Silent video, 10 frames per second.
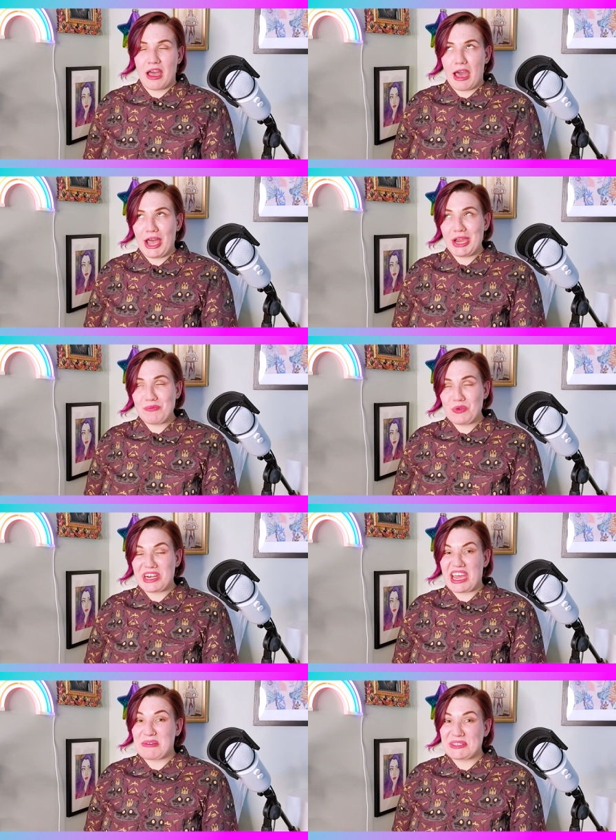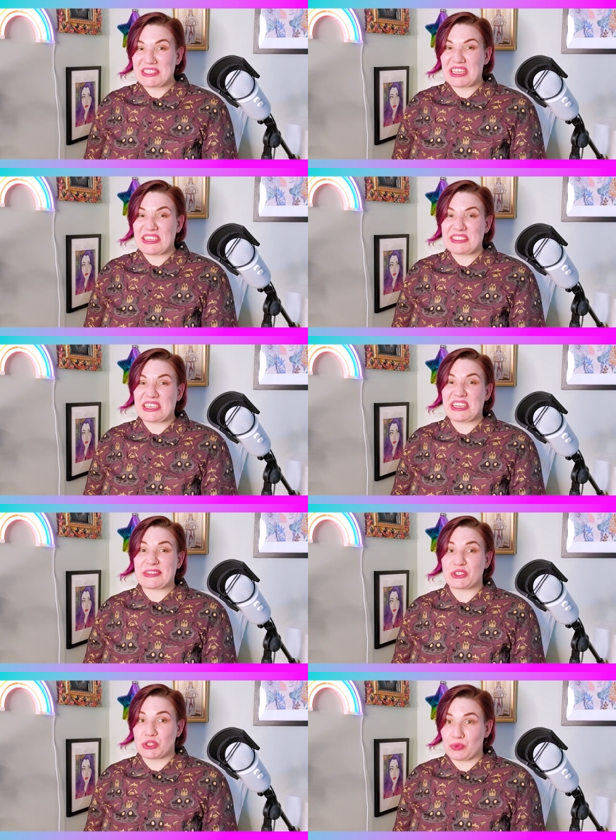I'm what I would say is an
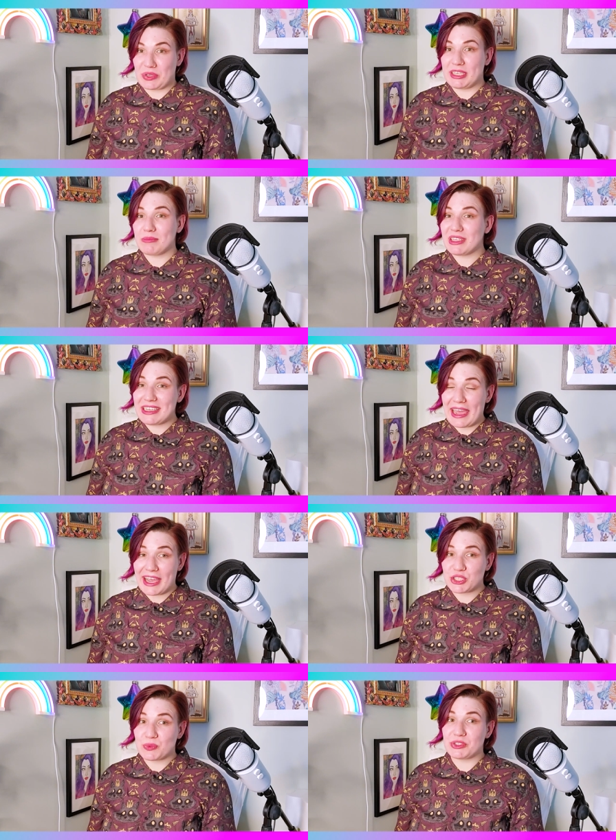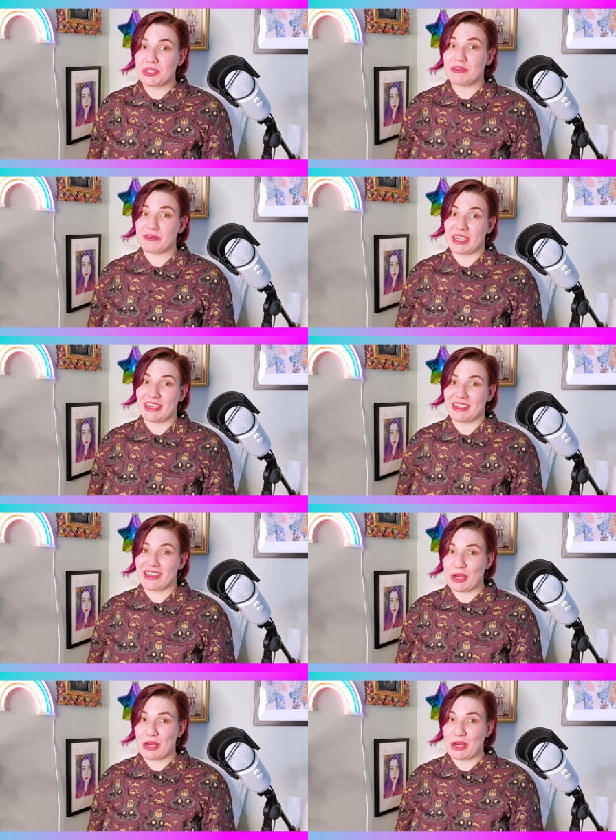extremely casual Dune fan.